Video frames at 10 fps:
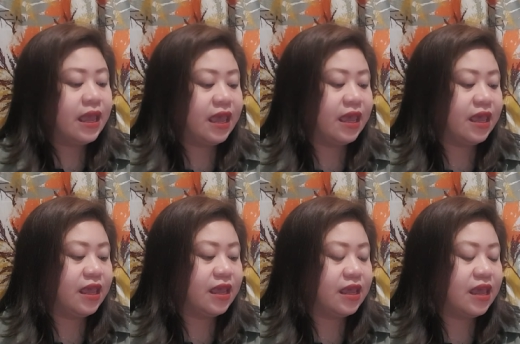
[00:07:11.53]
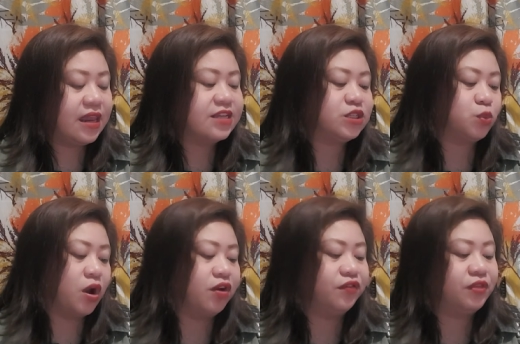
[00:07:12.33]
It is
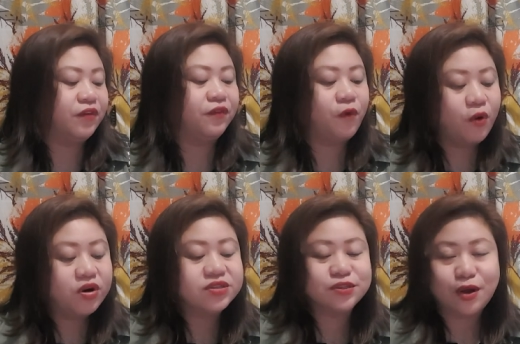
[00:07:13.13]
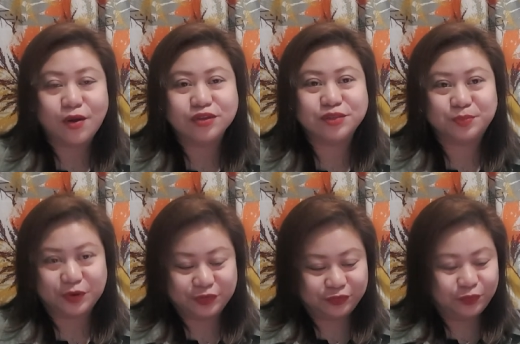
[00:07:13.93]
one of the four songs
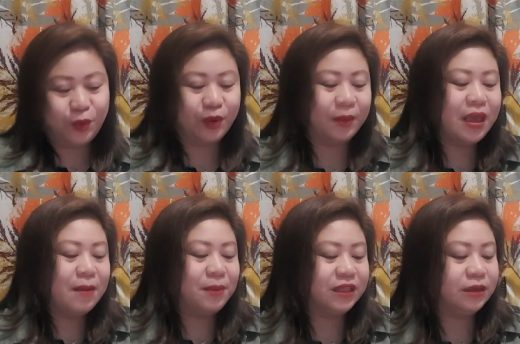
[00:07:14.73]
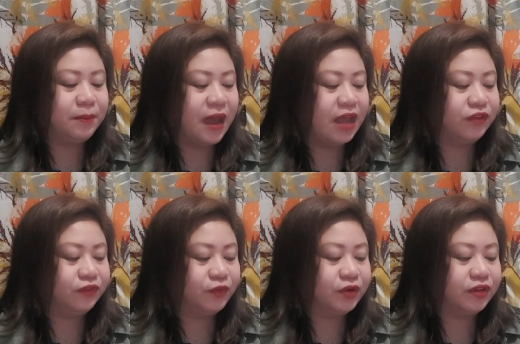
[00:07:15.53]
performed by the band
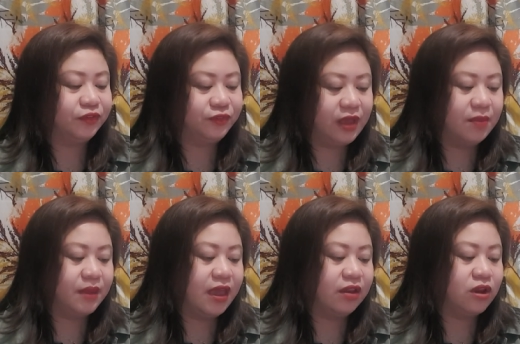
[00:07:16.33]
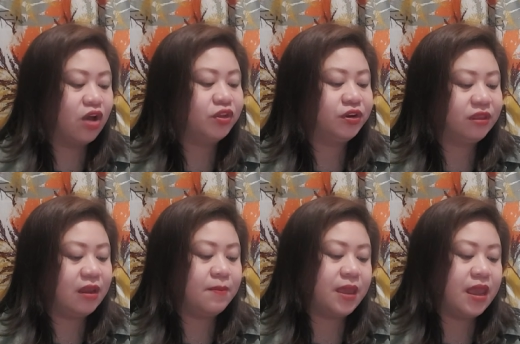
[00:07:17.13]
for the film, and the other
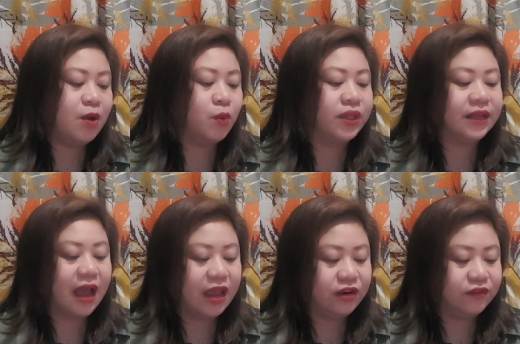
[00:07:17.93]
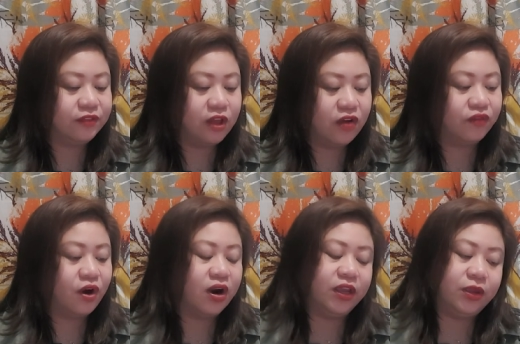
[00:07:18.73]
three being What Kind of Love
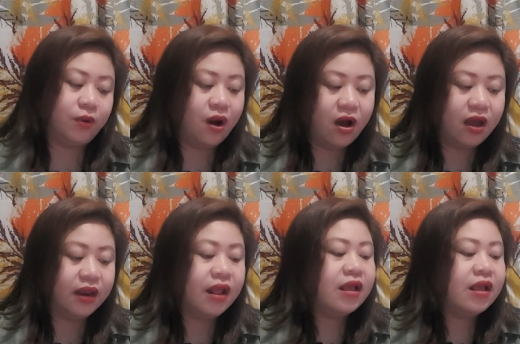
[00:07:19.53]
Are You On,